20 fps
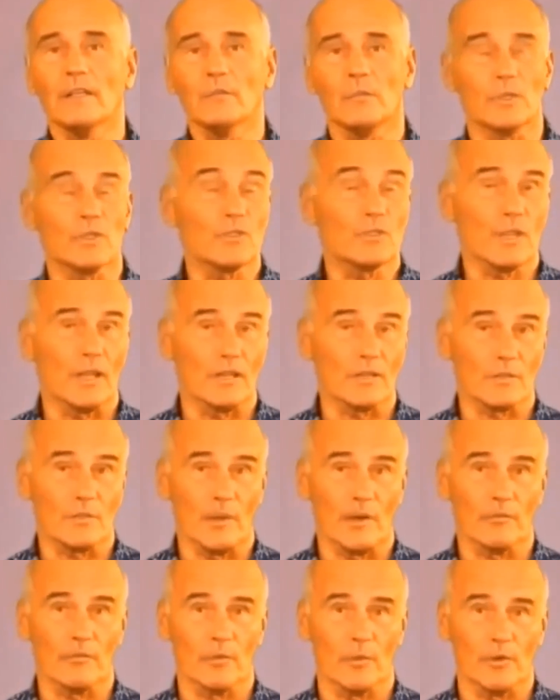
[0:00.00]
which takes
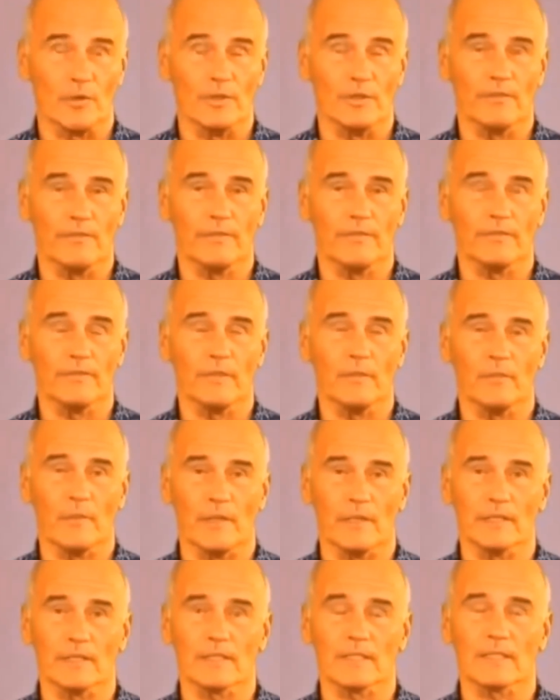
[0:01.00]
about 40 to 50
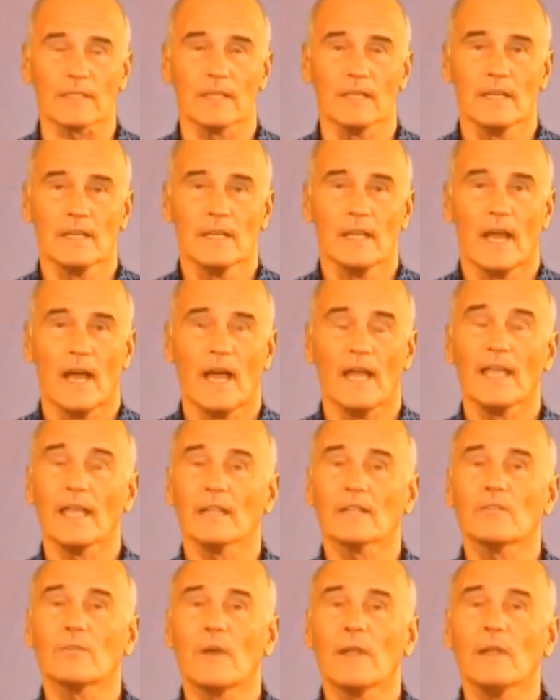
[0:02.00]
minutes, I
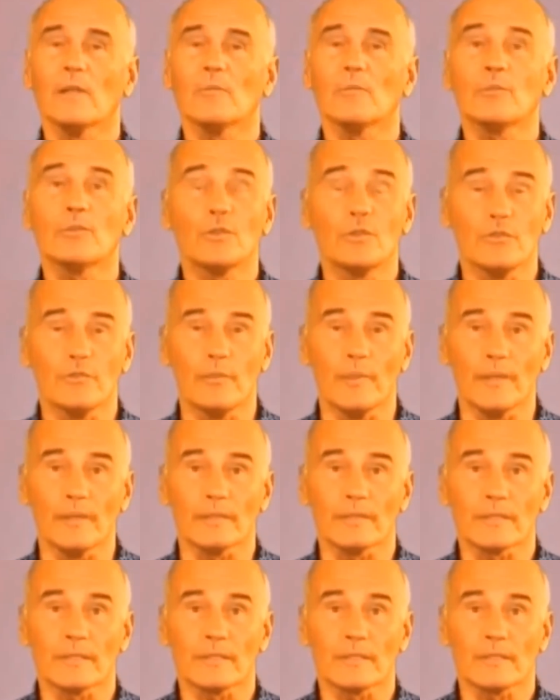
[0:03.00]
had great
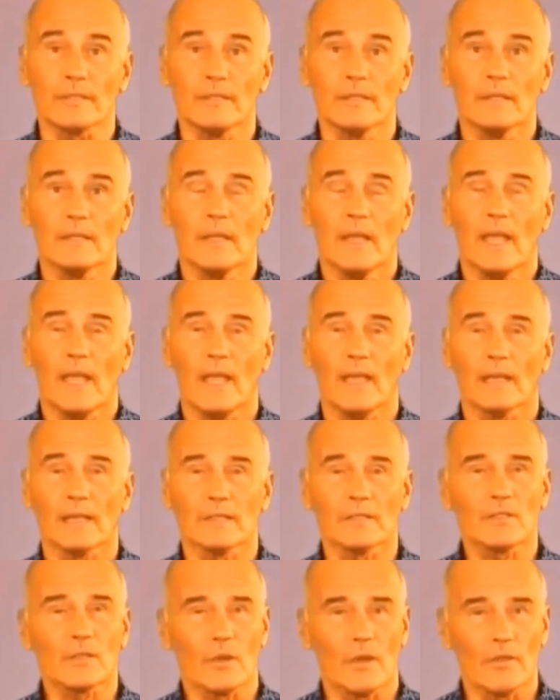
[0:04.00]
improvements.
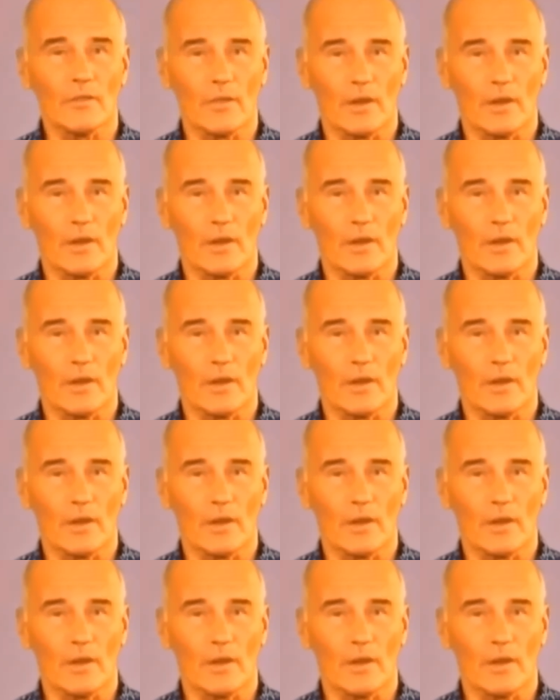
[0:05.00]
And so I